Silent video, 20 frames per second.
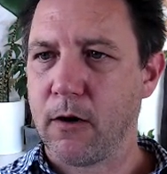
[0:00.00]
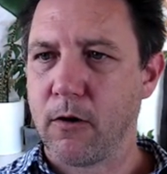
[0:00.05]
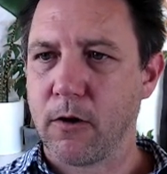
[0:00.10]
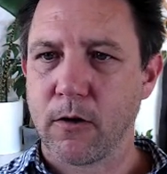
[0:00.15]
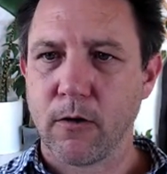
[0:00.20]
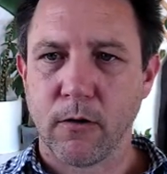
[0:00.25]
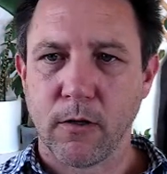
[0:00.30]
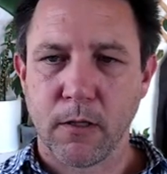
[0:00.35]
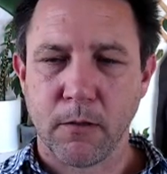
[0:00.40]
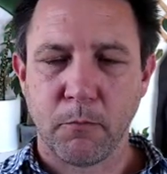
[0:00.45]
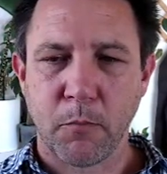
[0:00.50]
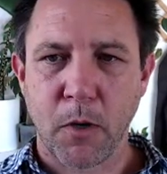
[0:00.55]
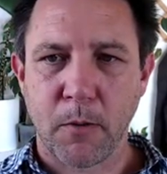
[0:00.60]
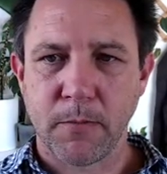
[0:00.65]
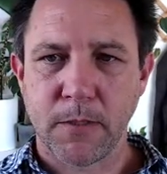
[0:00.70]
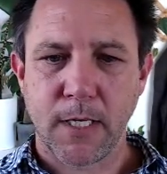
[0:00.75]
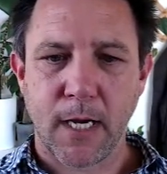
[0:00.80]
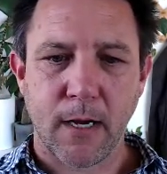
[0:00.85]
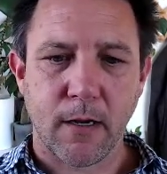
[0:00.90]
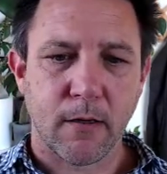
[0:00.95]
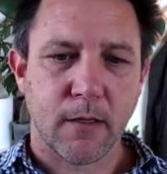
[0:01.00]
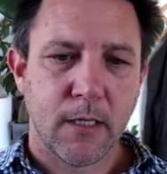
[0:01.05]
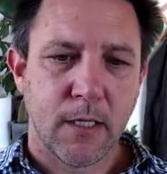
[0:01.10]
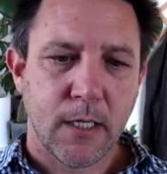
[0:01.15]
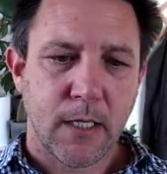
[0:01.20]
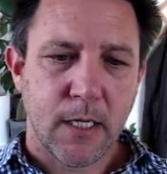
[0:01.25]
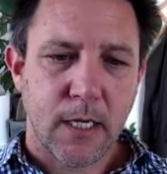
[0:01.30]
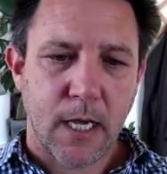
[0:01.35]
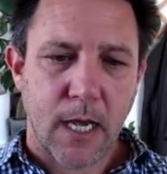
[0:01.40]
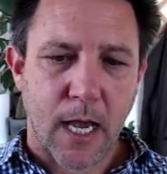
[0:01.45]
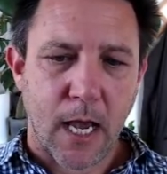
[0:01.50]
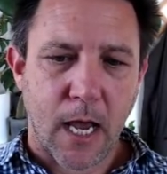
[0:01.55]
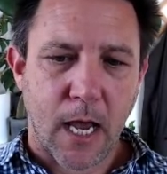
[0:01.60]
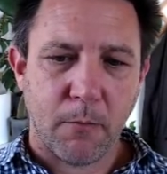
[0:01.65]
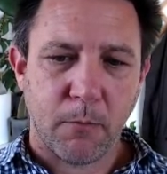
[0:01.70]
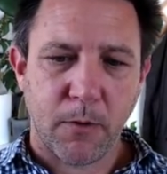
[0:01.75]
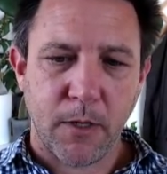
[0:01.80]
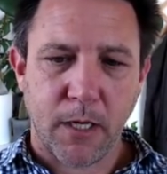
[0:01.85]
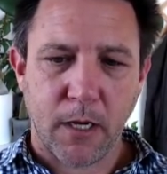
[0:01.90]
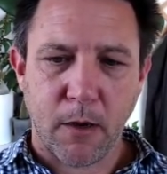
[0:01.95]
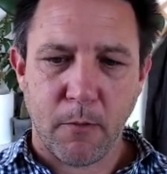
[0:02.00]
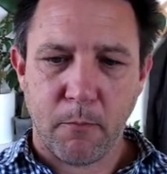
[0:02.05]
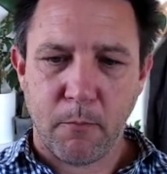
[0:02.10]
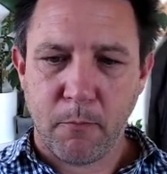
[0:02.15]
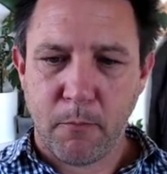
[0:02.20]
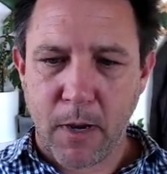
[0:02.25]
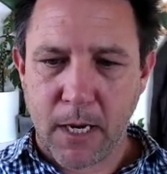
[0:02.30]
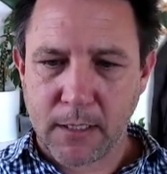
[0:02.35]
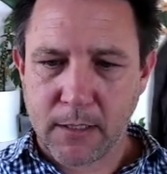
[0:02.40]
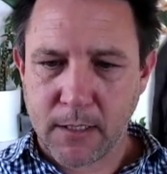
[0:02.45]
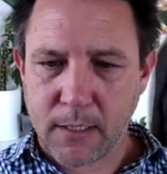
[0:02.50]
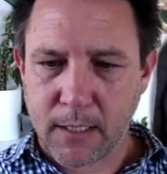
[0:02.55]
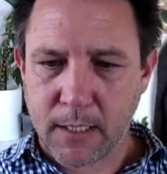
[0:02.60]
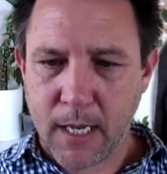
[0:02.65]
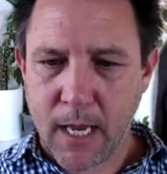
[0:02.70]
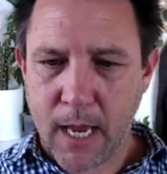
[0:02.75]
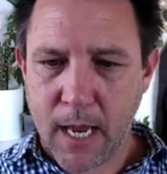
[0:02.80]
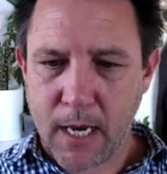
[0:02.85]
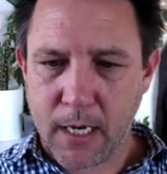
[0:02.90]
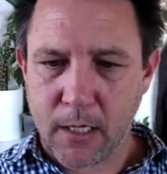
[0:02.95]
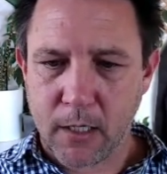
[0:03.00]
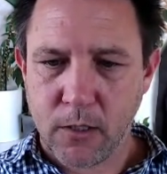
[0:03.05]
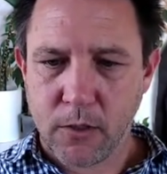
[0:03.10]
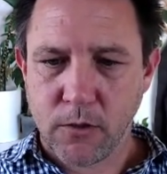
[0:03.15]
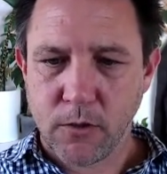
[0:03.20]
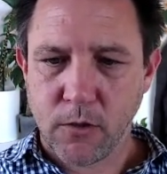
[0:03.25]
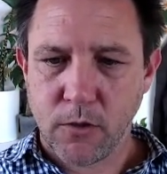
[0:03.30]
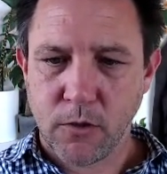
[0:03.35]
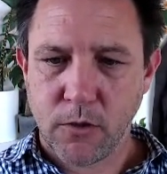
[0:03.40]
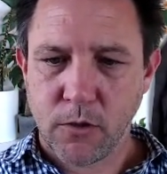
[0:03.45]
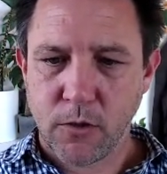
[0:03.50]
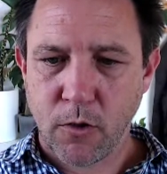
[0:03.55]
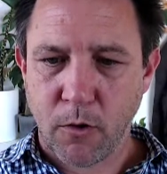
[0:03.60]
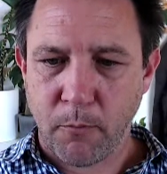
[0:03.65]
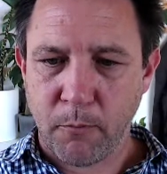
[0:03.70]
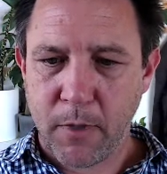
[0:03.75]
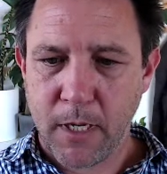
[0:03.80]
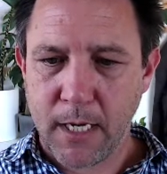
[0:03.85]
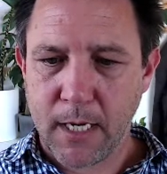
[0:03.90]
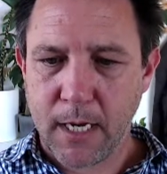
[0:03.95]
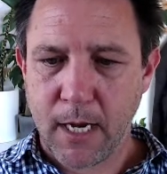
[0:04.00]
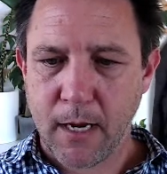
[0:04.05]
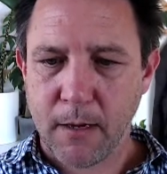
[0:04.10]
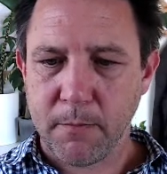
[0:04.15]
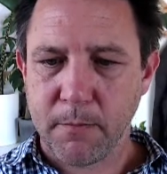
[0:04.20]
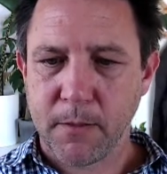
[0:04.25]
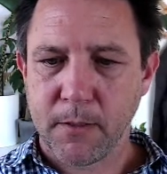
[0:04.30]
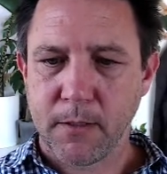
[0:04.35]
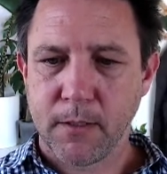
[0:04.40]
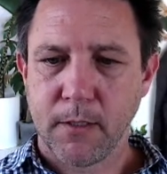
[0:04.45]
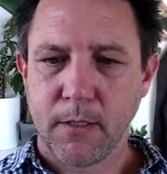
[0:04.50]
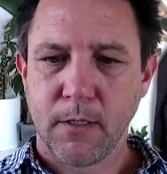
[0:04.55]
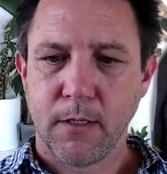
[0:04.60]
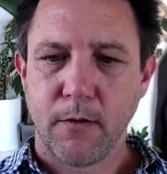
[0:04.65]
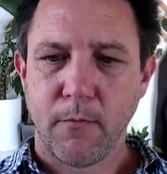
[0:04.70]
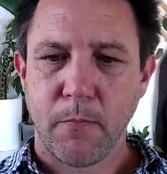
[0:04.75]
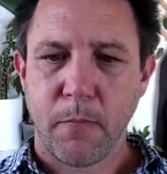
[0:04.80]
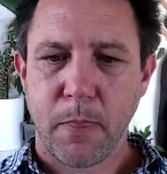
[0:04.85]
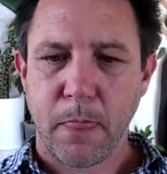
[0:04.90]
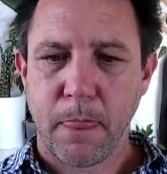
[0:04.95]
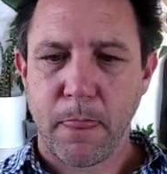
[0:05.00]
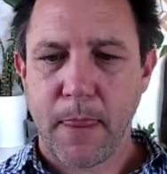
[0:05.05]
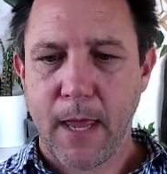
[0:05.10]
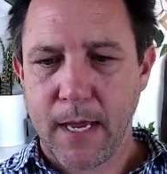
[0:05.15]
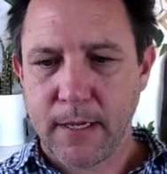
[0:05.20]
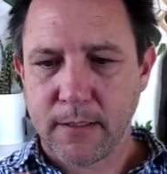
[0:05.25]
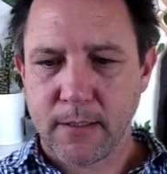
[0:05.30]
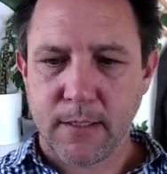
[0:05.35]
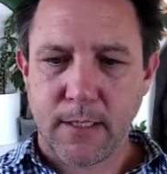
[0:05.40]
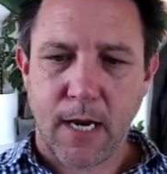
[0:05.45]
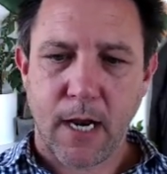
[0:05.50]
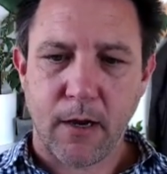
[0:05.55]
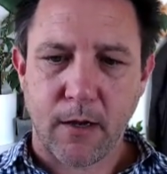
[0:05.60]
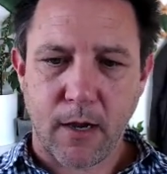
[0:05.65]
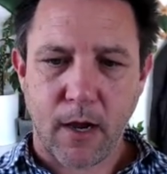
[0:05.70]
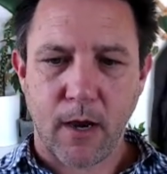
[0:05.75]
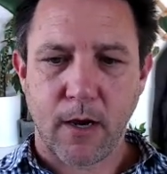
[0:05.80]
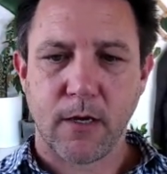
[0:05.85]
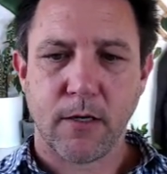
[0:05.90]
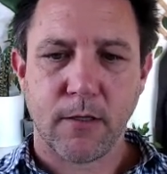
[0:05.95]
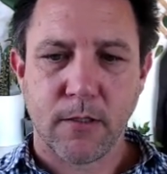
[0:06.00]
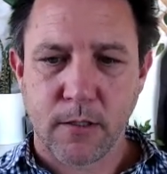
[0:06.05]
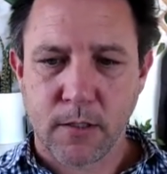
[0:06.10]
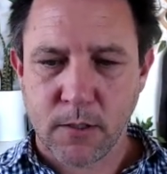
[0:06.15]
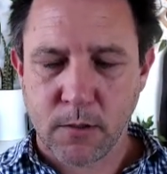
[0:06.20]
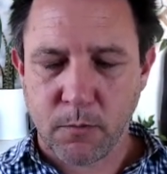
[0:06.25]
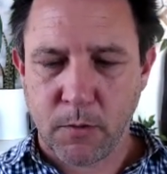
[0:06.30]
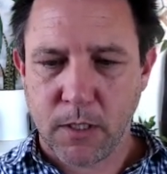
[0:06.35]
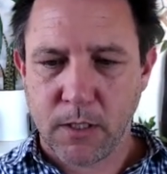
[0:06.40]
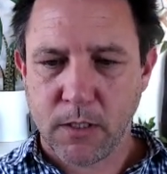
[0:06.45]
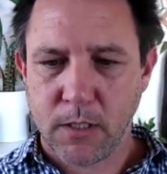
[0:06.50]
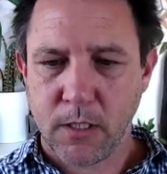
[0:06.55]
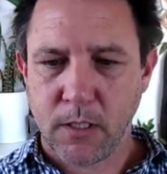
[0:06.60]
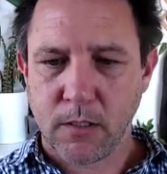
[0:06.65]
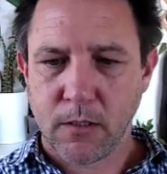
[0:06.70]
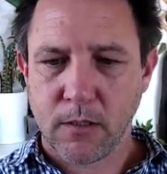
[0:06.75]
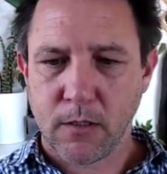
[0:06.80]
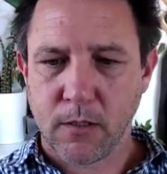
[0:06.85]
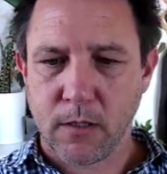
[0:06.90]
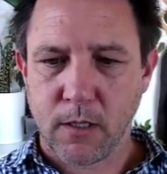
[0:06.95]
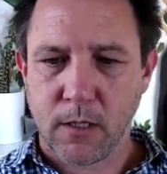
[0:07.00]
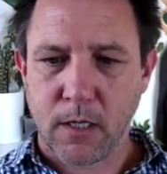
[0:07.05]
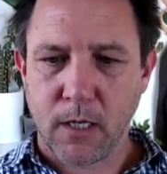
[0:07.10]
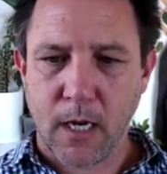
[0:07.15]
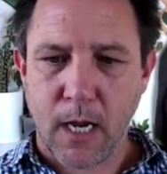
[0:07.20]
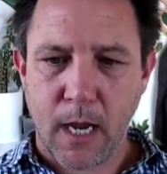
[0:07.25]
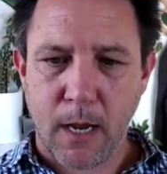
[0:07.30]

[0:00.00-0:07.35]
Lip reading: icon that pops out. When you go back to the cart and you choose shop pickup, that's now going to switch into the